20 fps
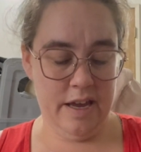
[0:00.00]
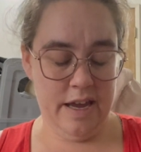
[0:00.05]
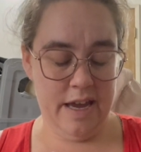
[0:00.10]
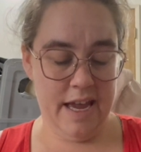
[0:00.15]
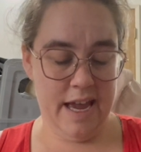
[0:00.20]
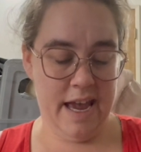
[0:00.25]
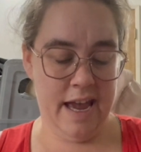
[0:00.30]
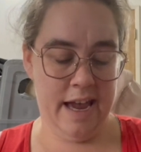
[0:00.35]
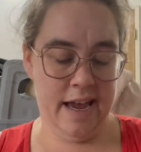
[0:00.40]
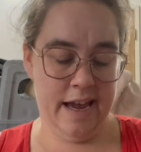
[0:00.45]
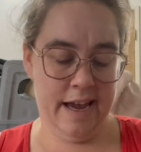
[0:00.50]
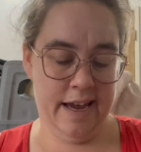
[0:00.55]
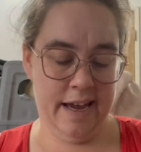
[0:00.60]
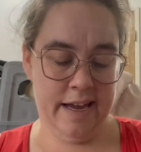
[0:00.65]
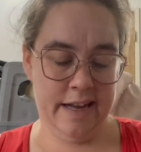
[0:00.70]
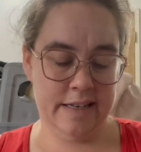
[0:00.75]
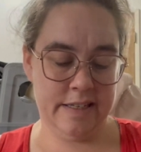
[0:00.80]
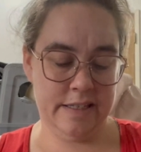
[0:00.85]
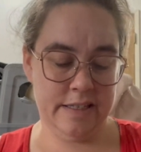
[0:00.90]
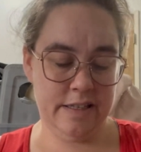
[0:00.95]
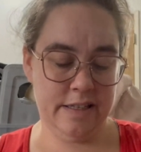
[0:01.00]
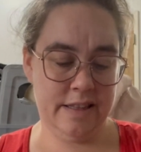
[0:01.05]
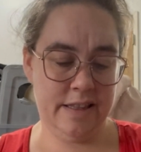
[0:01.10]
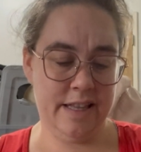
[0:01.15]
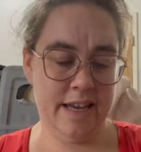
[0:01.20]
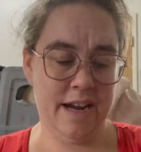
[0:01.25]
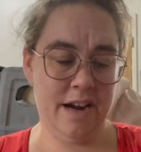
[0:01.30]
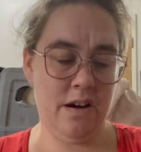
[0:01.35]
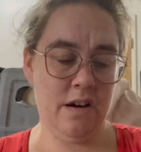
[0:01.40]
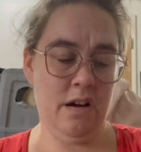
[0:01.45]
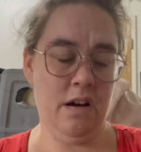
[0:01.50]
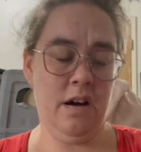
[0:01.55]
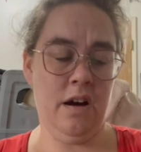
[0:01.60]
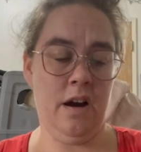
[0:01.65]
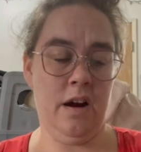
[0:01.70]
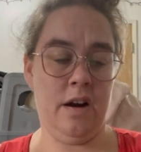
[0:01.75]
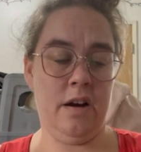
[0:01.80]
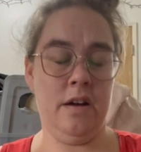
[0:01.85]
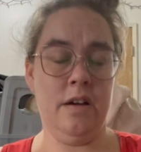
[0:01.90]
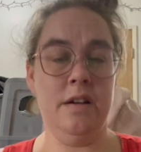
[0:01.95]
and there
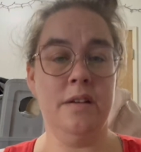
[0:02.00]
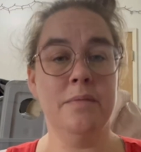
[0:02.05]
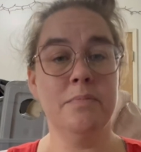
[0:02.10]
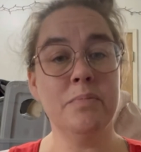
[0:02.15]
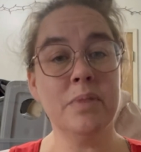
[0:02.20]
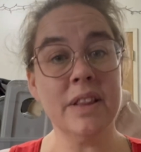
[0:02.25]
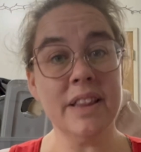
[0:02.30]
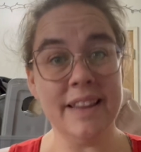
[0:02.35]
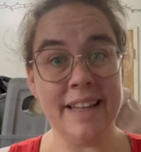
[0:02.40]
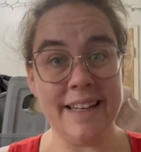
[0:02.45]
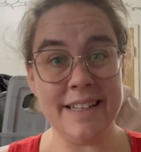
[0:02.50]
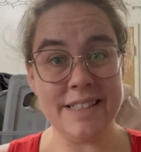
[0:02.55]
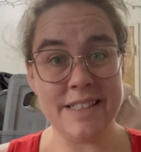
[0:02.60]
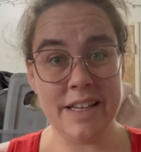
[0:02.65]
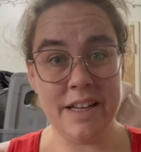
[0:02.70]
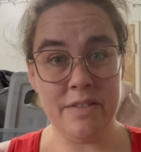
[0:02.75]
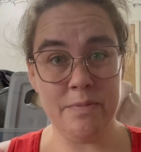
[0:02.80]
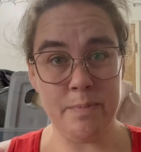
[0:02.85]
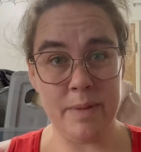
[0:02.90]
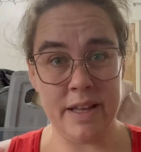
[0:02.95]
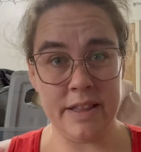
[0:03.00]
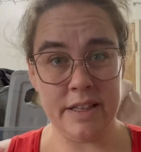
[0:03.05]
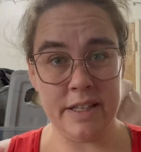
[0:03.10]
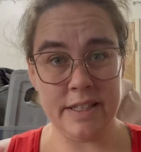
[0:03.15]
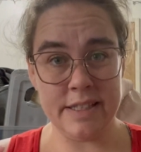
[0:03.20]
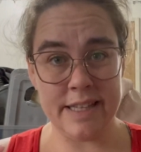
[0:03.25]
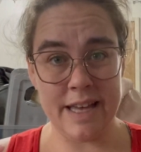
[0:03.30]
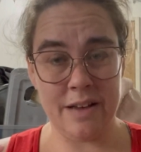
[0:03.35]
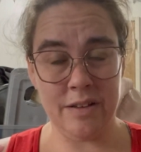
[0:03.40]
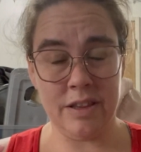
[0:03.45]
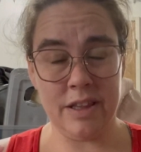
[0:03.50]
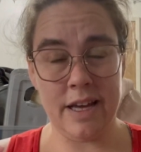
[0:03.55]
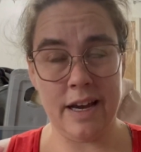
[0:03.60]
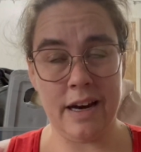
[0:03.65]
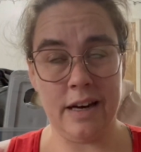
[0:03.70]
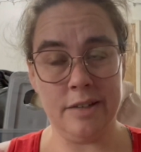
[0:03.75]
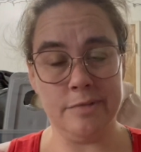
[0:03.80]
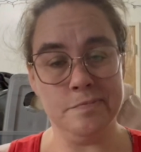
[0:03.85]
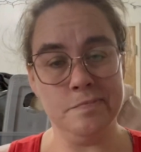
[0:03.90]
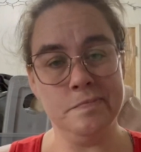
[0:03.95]
are plenty of methods out
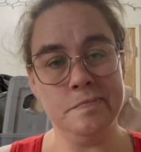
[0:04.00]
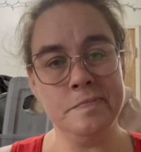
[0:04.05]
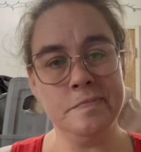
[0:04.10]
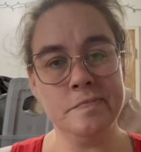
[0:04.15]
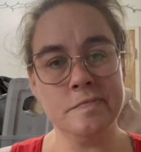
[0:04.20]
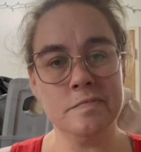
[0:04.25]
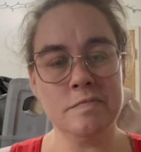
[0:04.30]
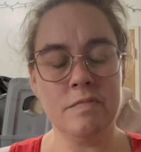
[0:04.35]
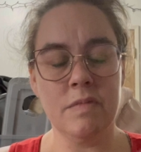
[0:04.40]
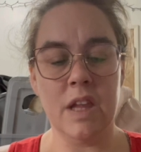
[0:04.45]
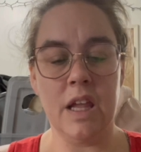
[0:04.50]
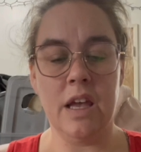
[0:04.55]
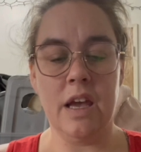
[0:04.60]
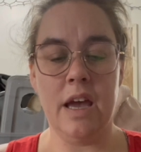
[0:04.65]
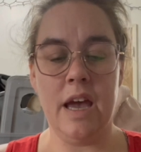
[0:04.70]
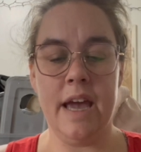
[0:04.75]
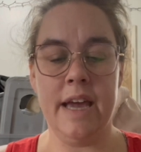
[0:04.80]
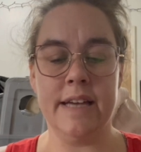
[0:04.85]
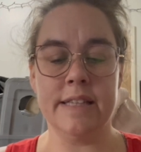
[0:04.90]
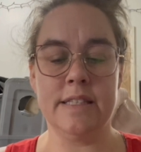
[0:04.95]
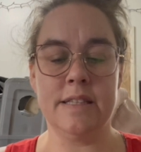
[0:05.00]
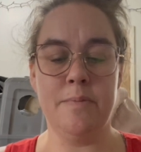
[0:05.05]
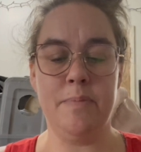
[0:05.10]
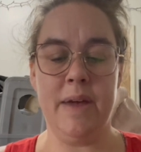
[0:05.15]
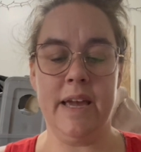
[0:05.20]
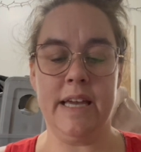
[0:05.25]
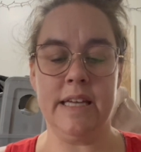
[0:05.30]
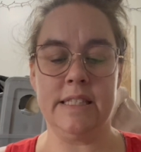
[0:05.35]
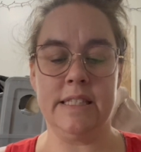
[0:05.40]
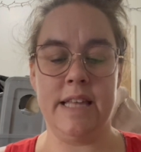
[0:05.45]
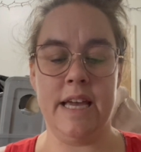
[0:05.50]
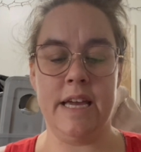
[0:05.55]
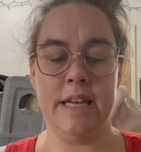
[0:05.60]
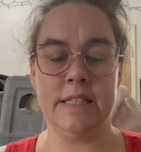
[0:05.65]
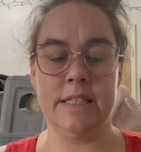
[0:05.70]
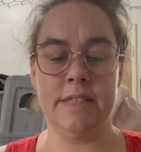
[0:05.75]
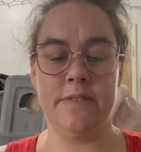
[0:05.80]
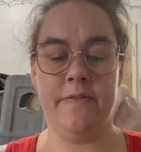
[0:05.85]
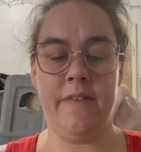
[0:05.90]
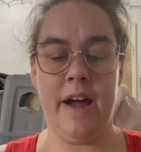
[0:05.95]
there. I guess the biggest thing
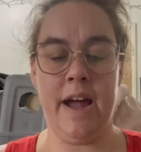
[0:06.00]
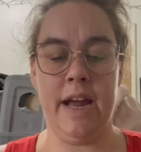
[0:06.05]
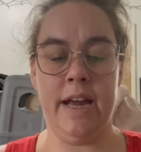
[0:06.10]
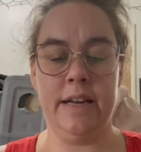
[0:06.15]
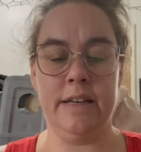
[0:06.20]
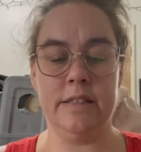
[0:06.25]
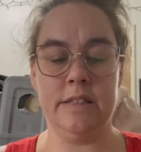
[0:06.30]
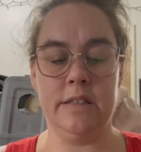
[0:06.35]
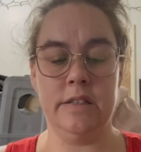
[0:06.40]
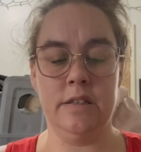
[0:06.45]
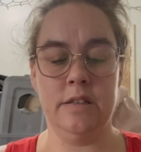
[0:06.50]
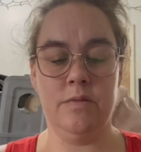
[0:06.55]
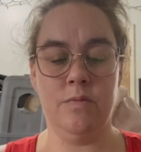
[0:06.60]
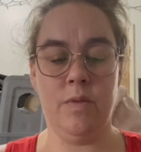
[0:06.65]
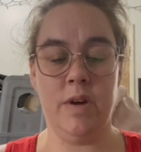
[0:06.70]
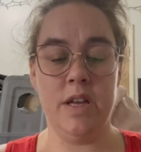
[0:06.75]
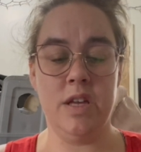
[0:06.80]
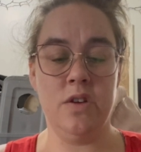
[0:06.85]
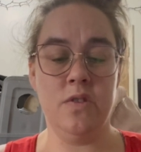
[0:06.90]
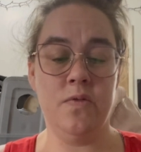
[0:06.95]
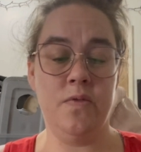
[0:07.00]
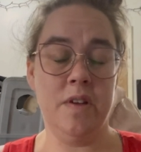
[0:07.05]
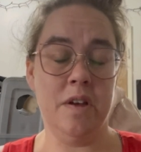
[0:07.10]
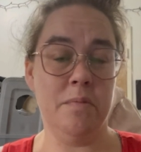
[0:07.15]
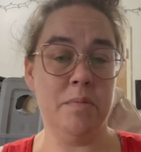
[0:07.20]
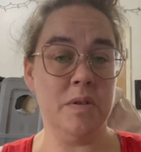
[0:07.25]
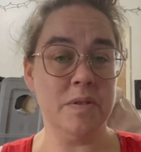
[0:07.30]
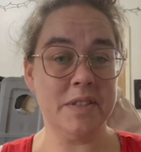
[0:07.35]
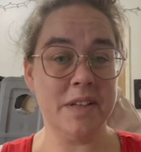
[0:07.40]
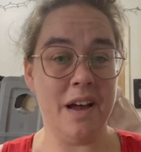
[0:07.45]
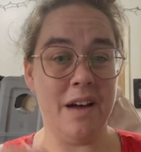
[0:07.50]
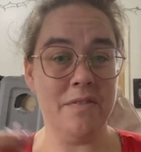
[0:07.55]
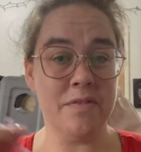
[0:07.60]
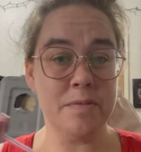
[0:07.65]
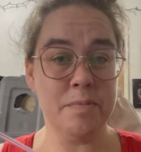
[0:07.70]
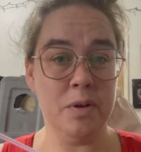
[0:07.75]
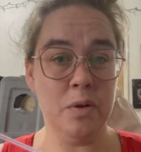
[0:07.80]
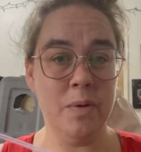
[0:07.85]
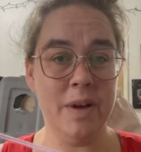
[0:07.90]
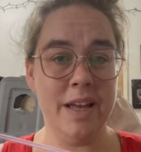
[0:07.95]
is to find what you feel most
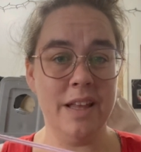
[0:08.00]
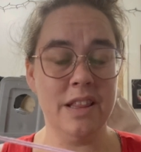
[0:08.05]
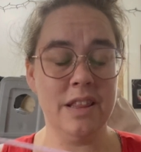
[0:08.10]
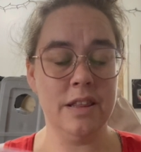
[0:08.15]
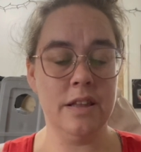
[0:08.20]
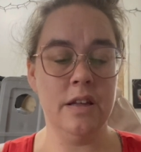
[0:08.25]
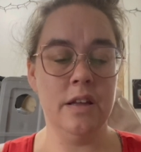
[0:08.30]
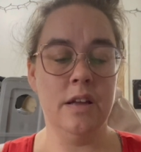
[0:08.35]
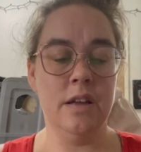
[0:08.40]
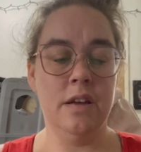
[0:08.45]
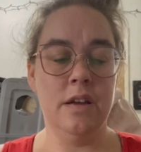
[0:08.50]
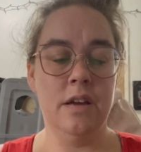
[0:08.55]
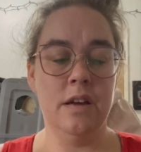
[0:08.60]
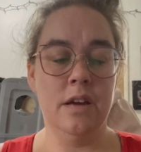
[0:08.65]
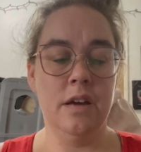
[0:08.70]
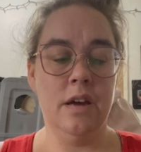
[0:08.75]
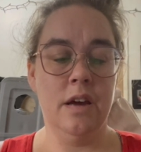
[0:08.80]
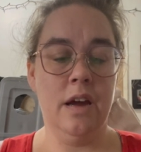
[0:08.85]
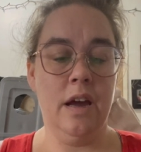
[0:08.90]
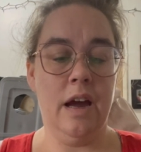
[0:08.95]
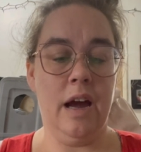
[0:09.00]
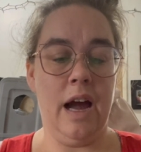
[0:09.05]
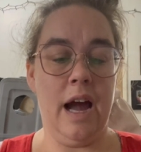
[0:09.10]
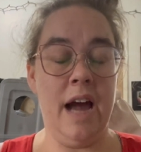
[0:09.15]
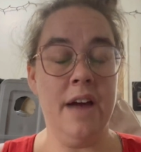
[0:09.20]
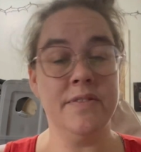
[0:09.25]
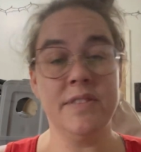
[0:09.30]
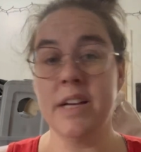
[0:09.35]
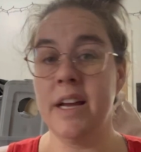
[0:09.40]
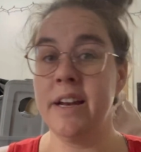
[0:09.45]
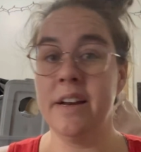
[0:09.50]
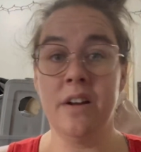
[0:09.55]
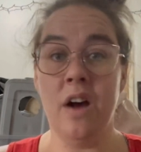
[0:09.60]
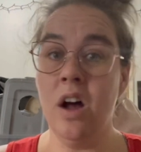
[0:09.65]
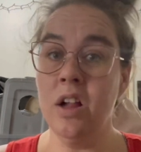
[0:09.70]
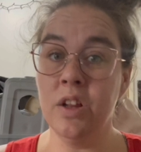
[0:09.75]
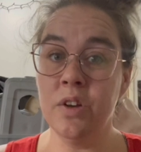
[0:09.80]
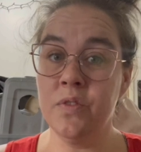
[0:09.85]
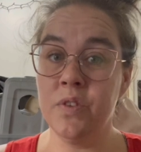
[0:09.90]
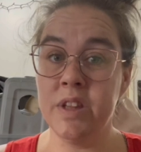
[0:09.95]
comfortable with. I've done it
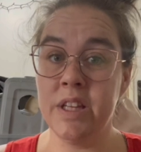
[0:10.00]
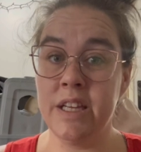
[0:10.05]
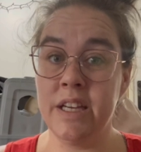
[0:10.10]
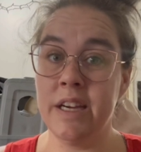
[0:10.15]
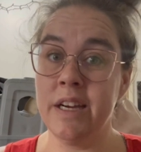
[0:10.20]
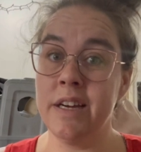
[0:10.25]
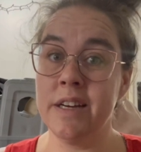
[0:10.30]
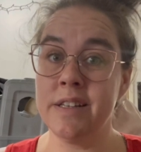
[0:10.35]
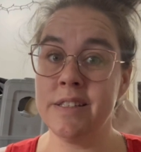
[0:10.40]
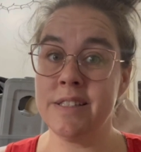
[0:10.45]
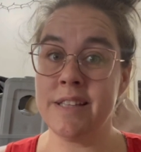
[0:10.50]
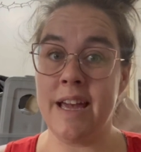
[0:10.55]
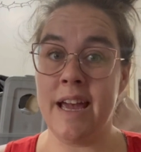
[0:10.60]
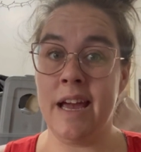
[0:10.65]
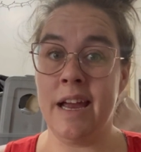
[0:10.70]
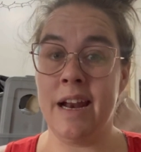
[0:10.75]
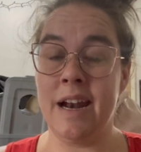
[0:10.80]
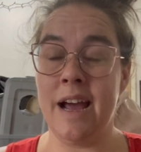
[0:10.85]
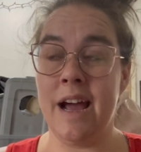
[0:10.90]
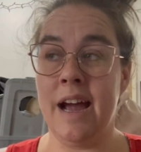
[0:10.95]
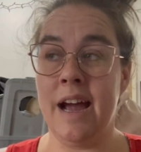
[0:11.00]
all over the years, and